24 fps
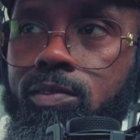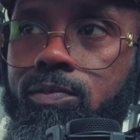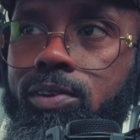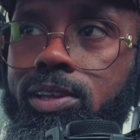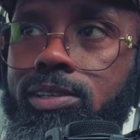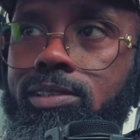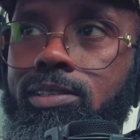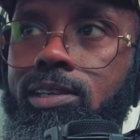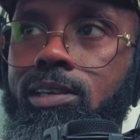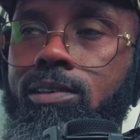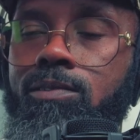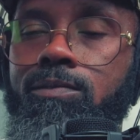Vic
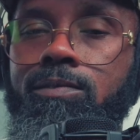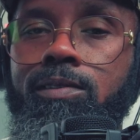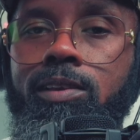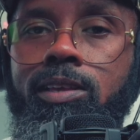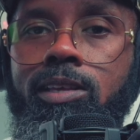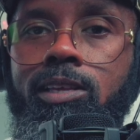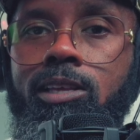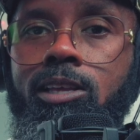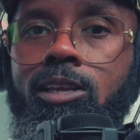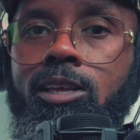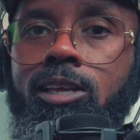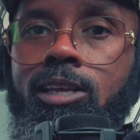TV.
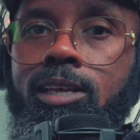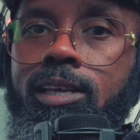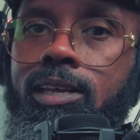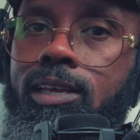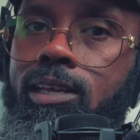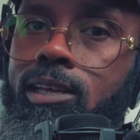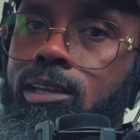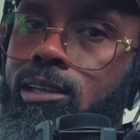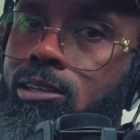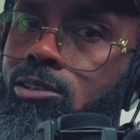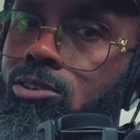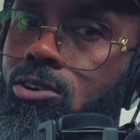
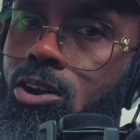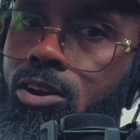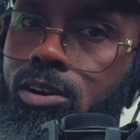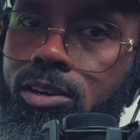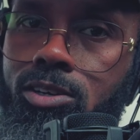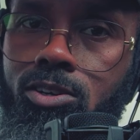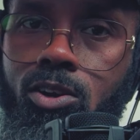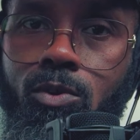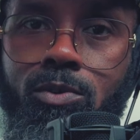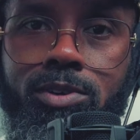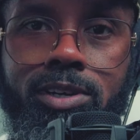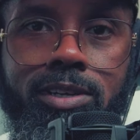You
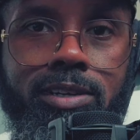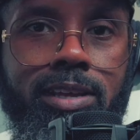already know what it